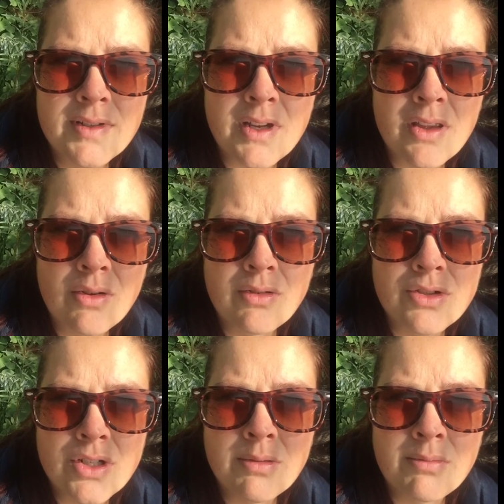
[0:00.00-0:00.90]
the other
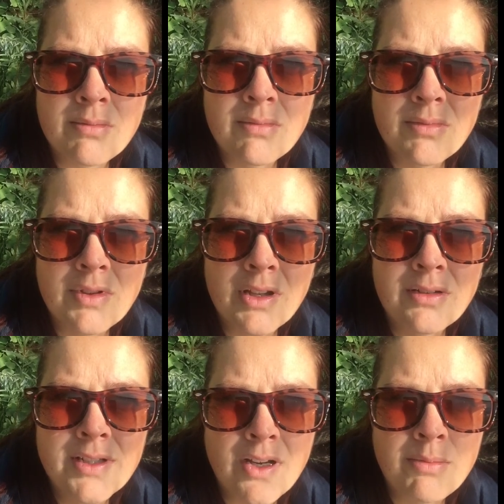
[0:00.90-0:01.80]
gym, they'll
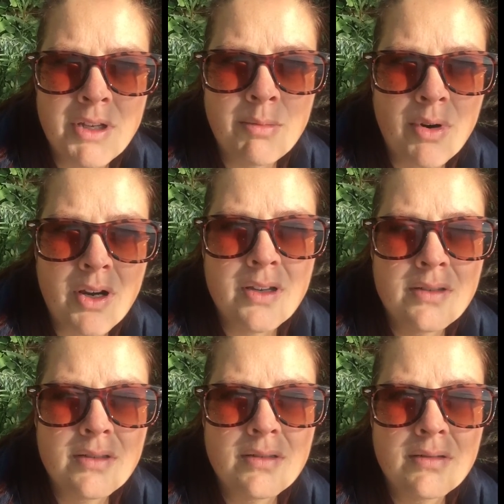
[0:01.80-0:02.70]
tell me a
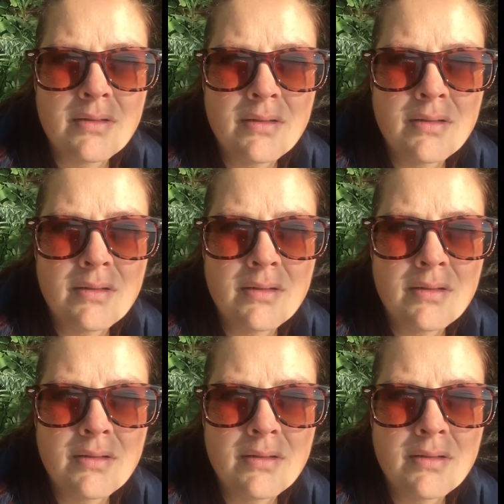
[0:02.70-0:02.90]
price.